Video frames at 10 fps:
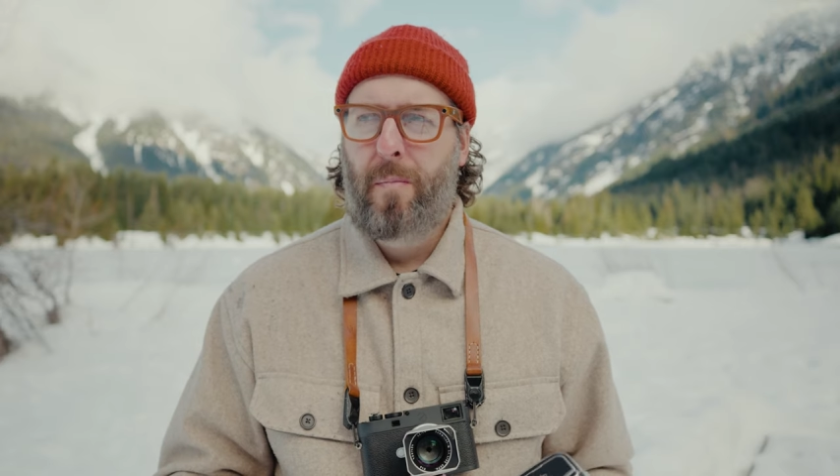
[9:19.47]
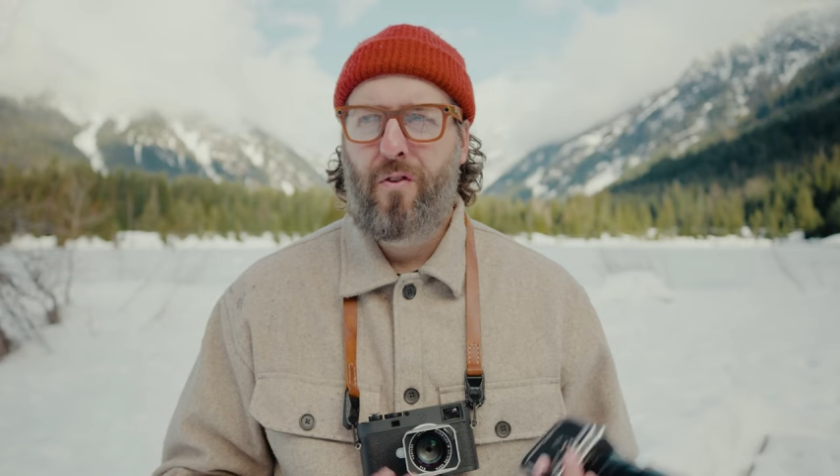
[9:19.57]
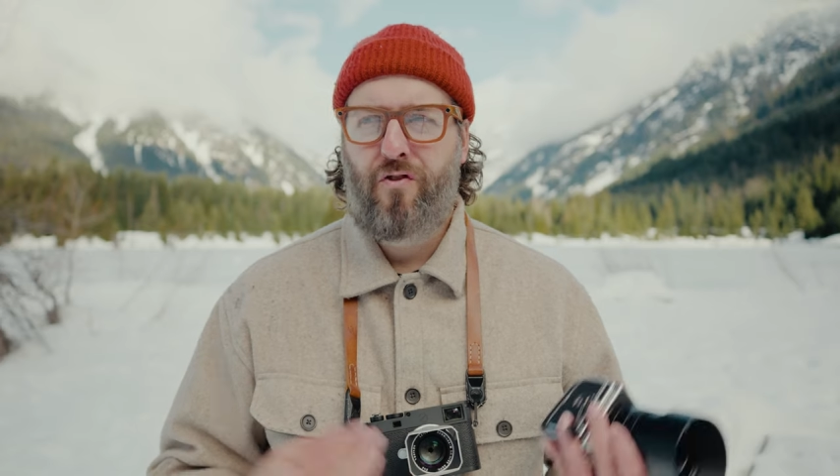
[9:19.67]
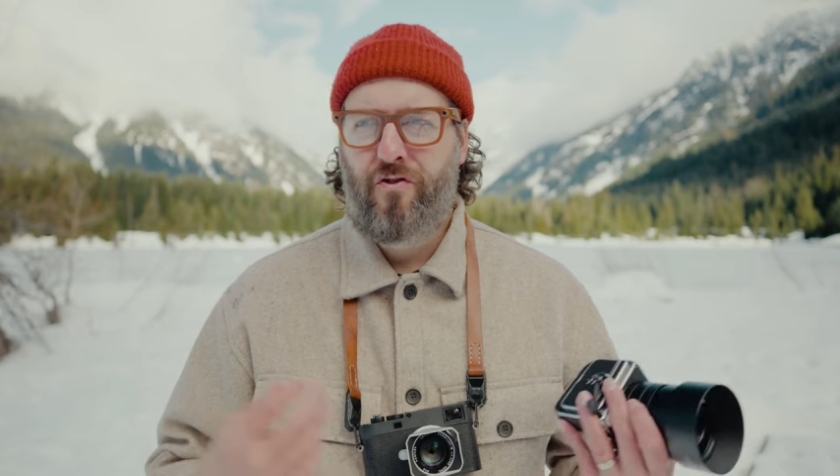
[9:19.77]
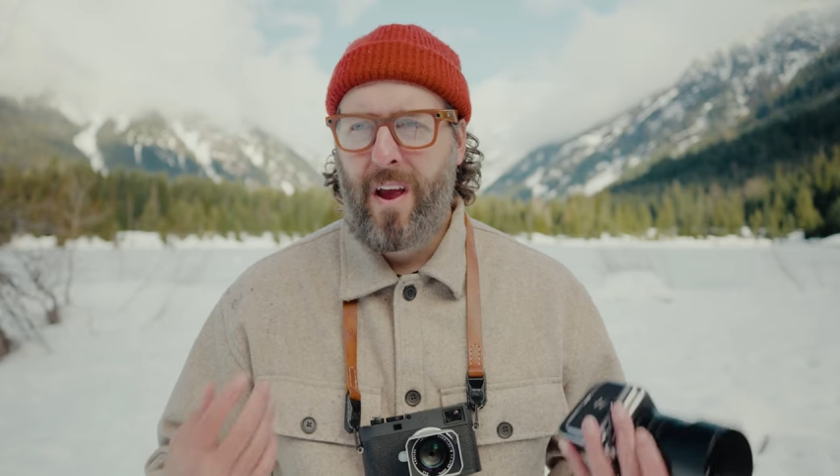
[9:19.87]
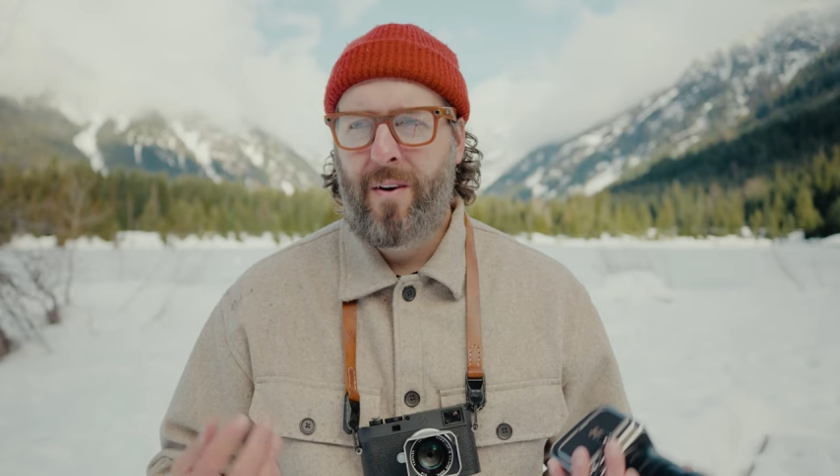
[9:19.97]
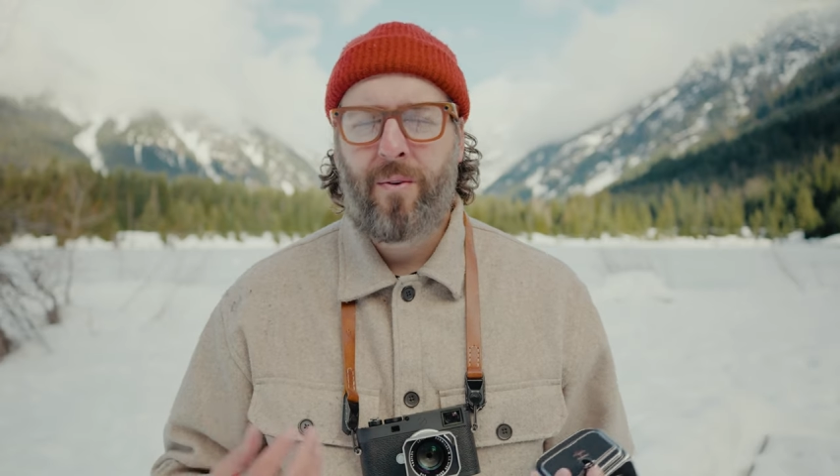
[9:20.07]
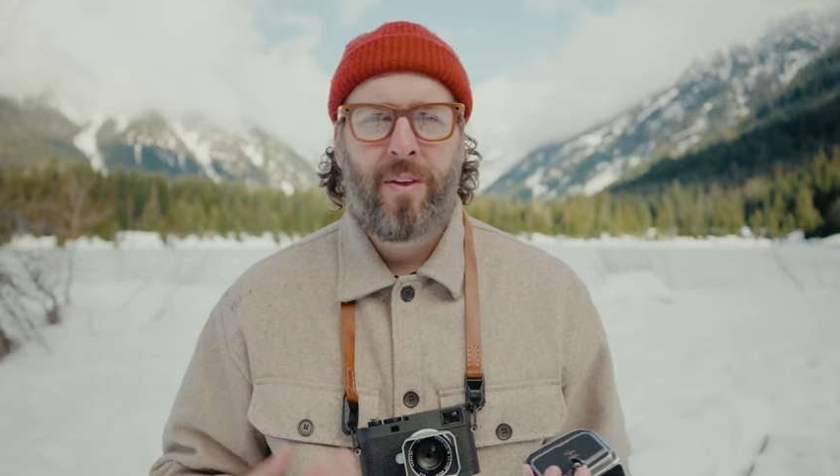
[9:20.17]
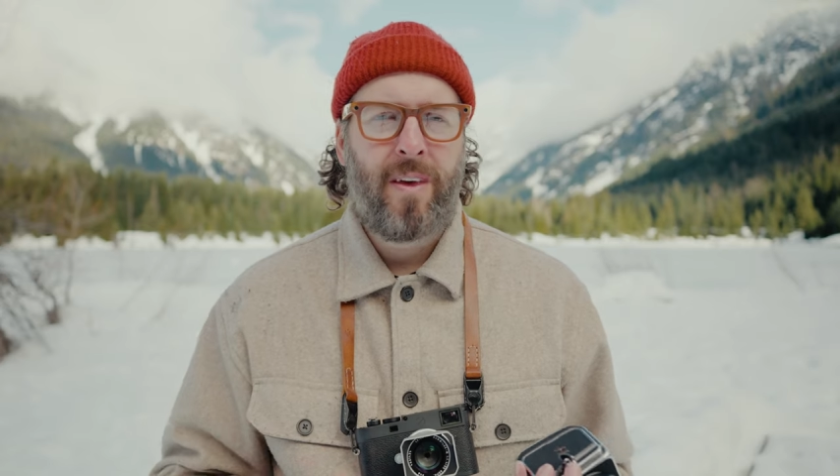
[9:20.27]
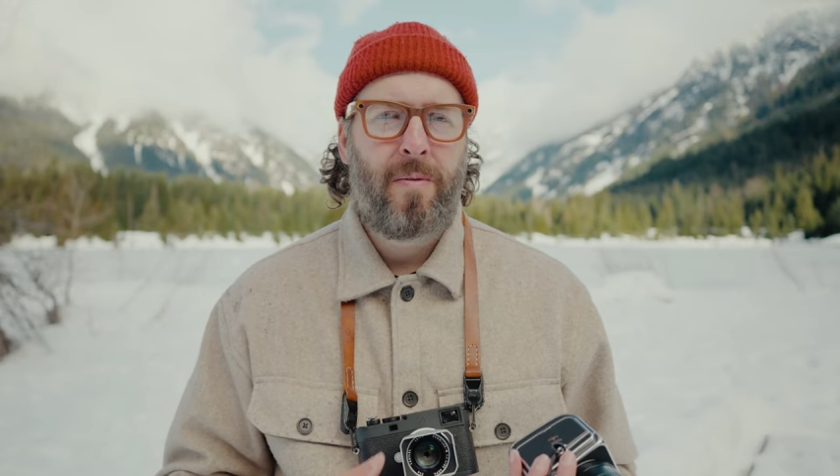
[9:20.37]
But
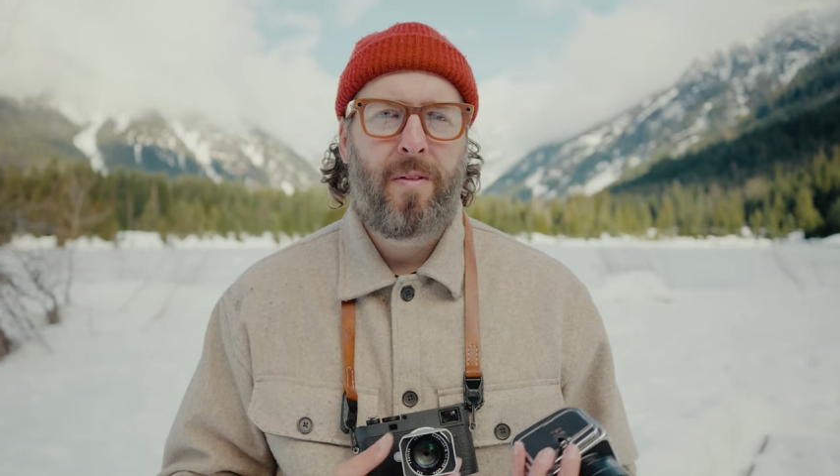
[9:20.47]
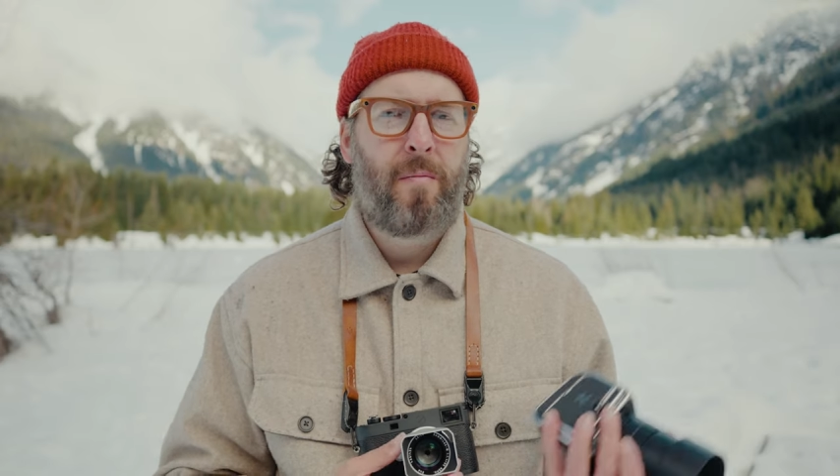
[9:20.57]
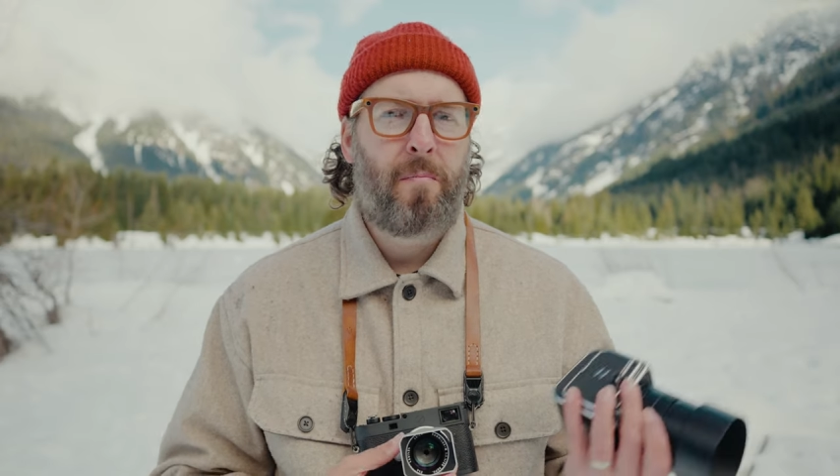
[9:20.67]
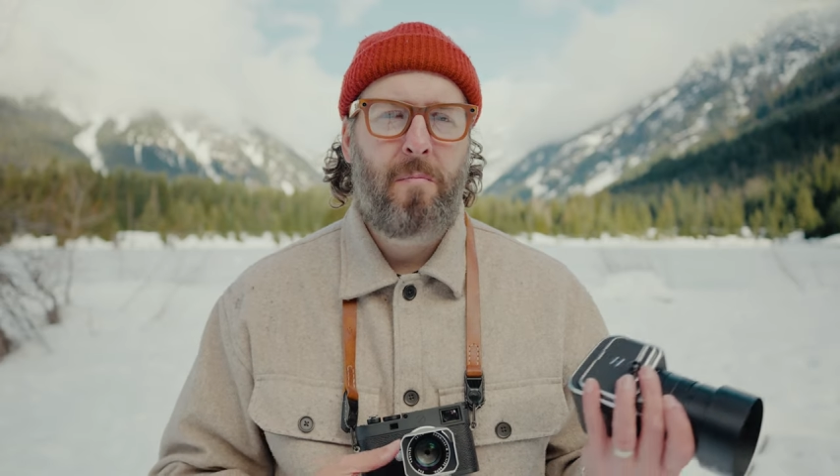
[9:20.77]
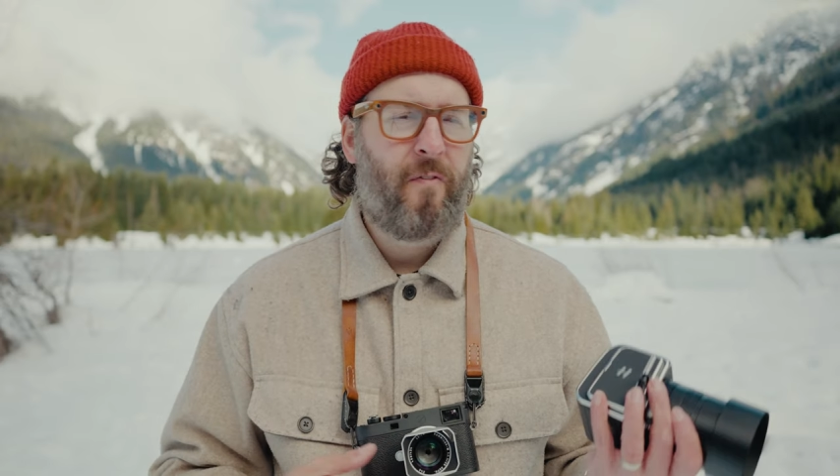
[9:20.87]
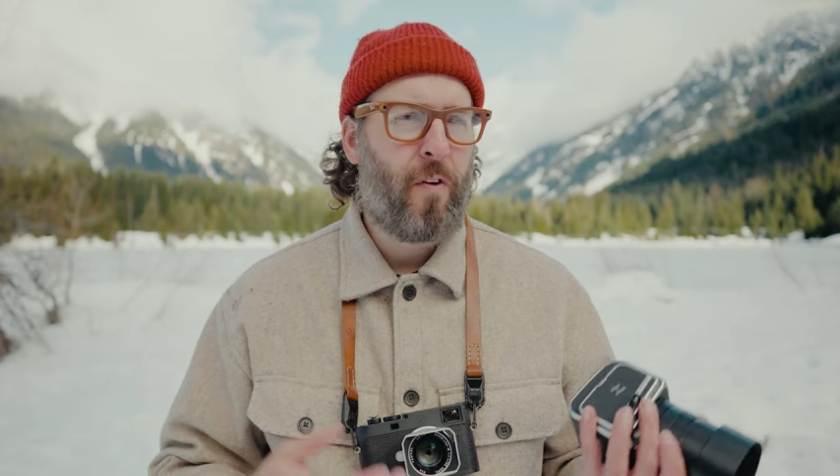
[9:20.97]
generally, the,